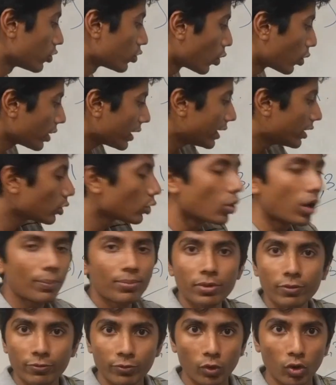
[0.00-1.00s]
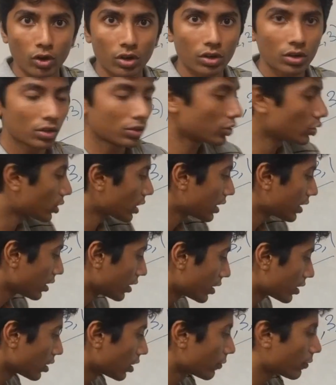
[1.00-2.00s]
You don't need to go up to 4. You can
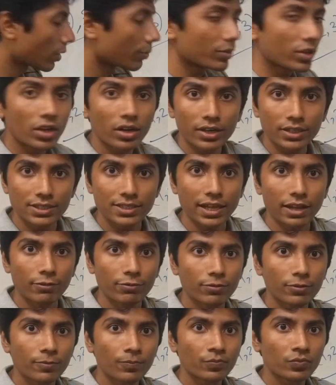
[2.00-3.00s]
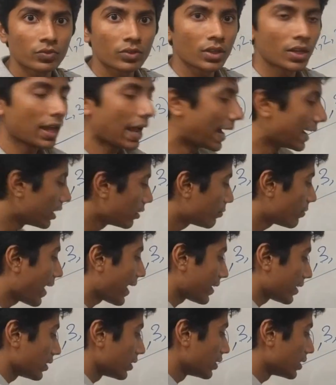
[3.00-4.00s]
return from here itself. And in
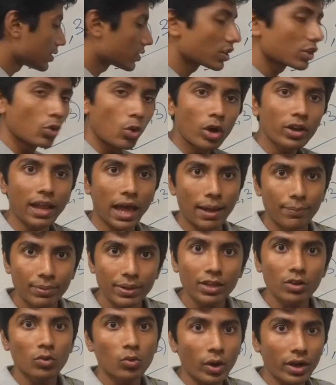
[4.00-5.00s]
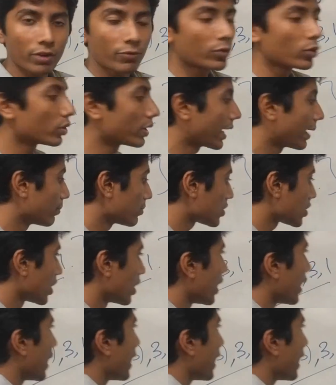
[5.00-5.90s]
fact, this will go on happening quite a few times.